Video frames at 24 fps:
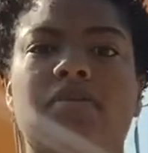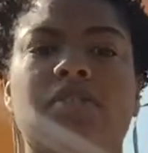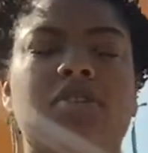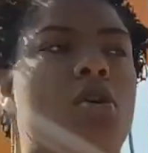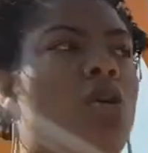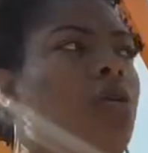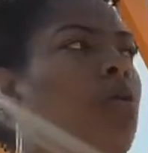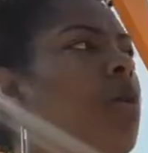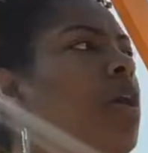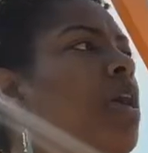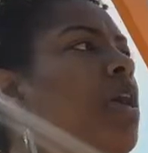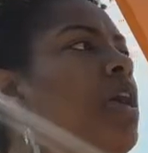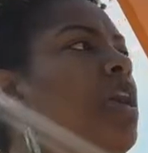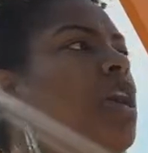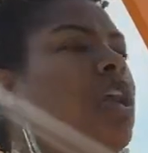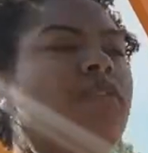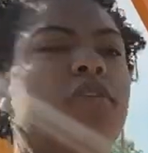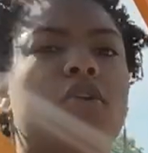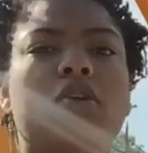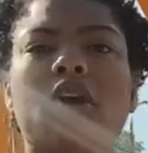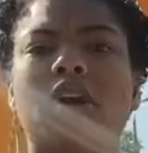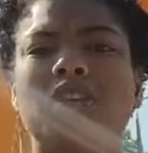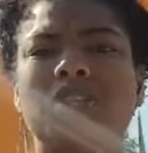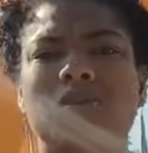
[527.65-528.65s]
So if
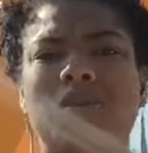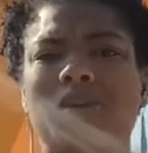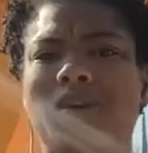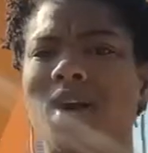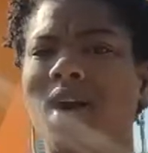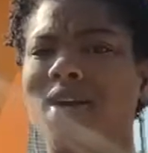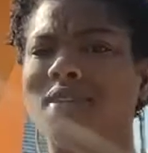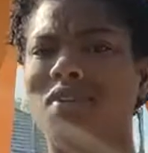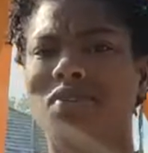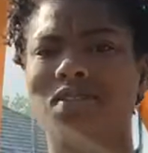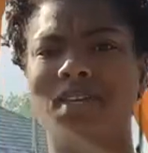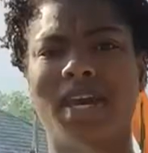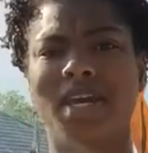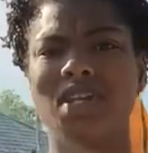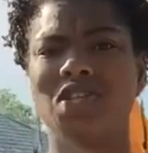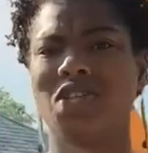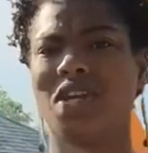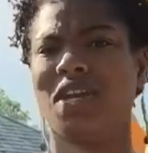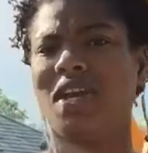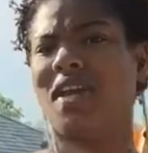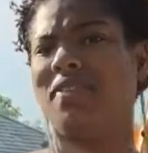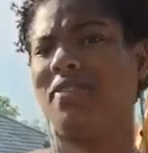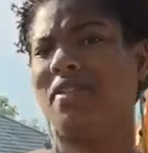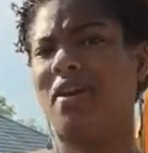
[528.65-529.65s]
you go to a
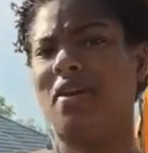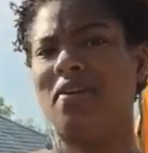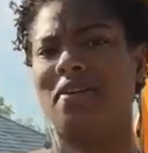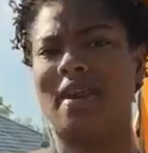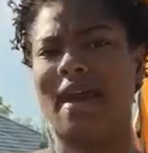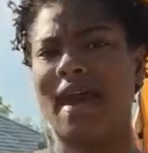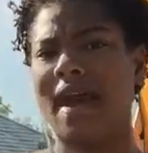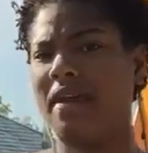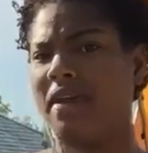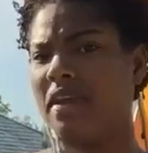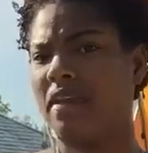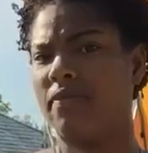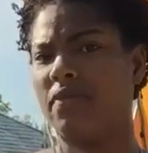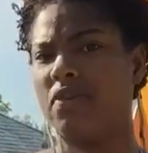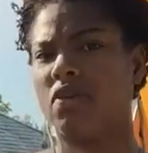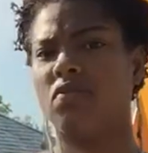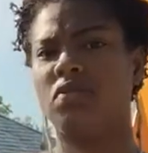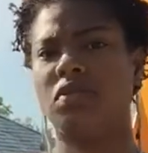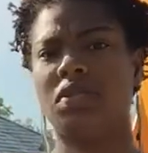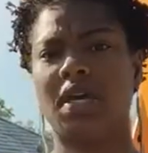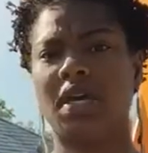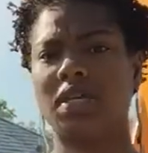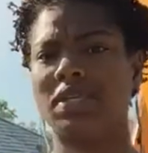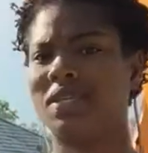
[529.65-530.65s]
consultation and they're not giving you
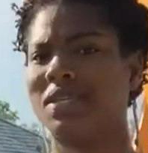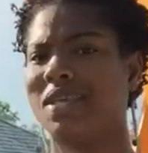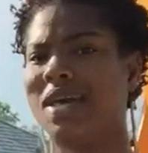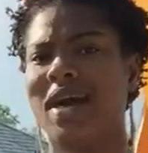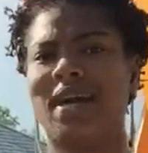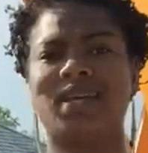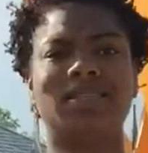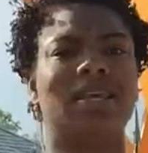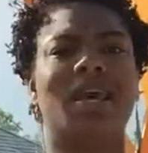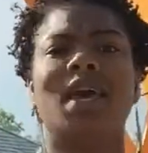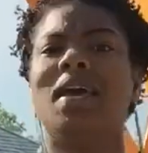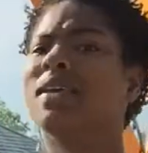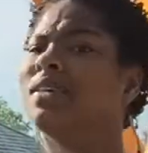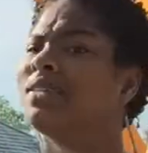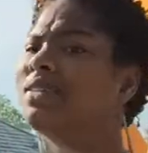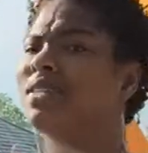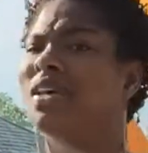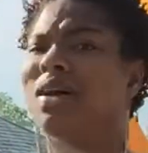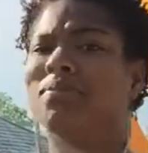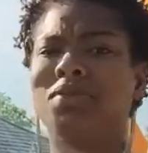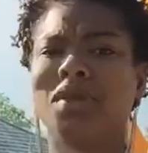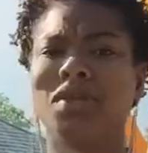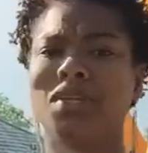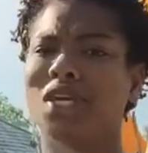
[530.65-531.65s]
test locks,
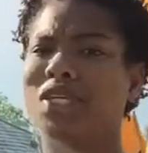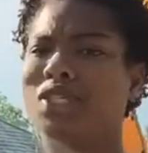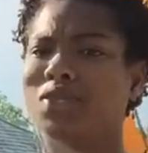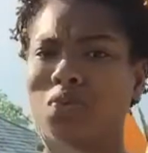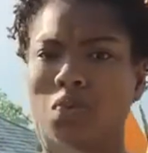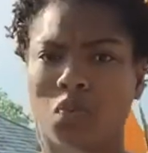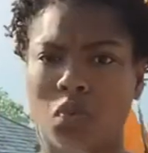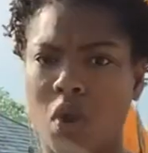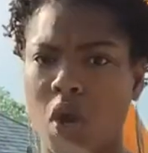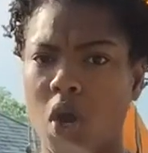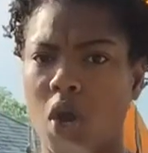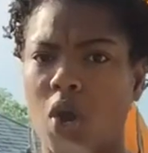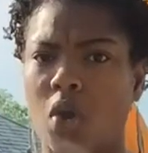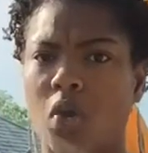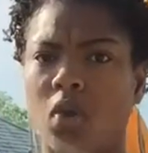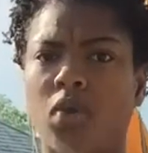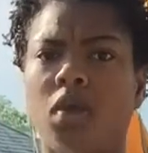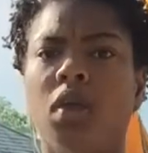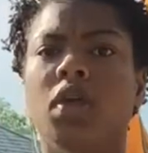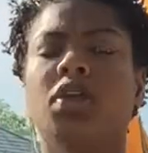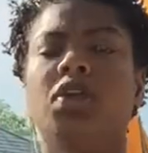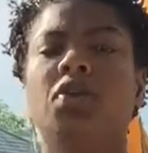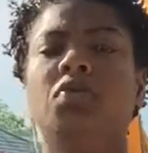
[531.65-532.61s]
something is wrong.